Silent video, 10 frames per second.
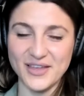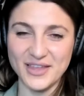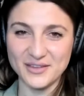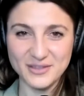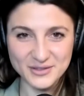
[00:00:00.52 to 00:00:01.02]

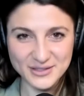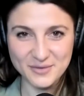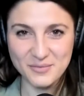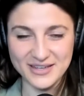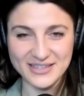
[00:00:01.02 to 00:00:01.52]
The views and
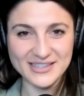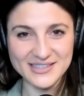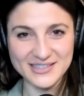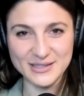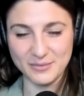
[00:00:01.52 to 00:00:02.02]

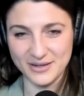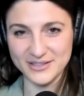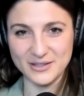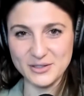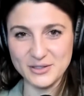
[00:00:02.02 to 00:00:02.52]
opinions expressed
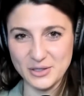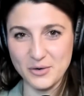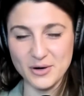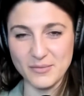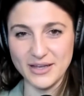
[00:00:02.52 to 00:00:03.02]
on this show
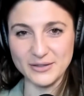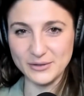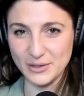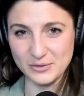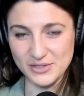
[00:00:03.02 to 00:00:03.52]
are mine
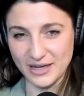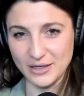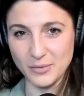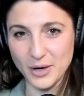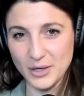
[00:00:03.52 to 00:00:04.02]
alone,
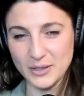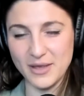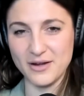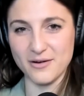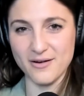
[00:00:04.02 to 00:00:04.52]
Jackie Barnum,
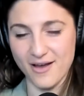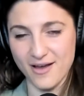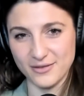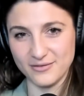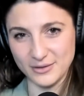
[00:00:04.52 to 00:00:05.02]
and are not
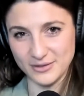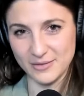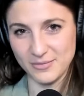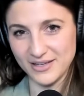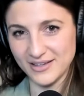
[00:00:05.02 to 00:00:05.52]
the views and
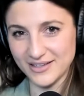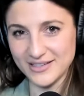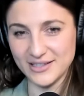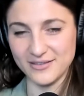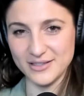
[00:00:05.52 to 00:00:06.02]

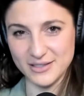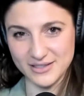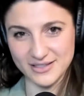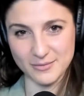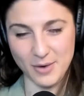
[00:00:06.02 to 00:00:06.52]
opinions of the
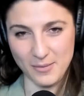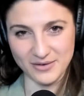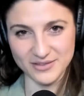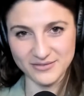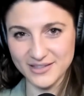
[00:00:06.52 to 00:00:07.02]
Department of
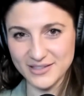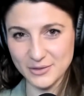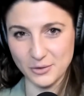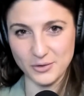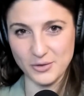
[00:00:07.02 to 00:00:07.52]
Defense
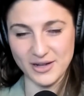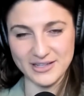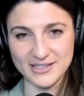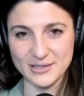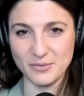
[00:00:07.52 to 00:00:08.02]
or the United
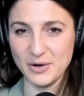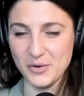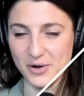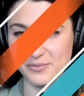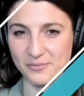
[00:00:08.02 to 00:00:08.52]
States Marine Corps.